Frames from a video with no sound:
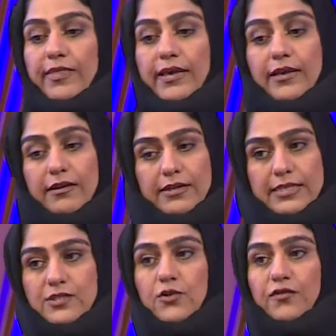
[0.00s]
For the
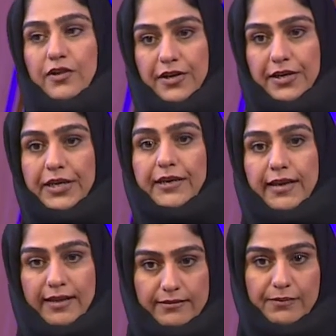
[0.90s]
eagerness of
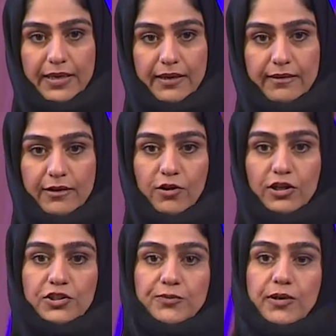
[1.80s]
learning and being the
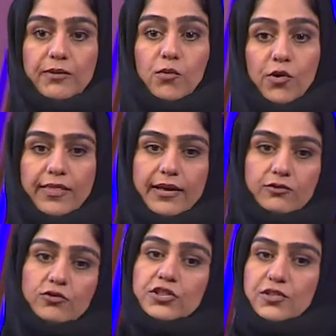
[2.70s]
knowledgeable more
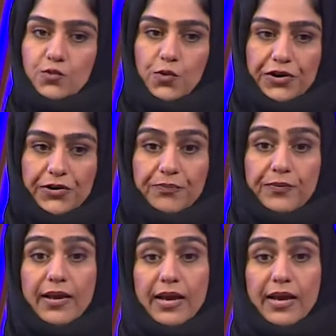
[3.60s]
than to just work.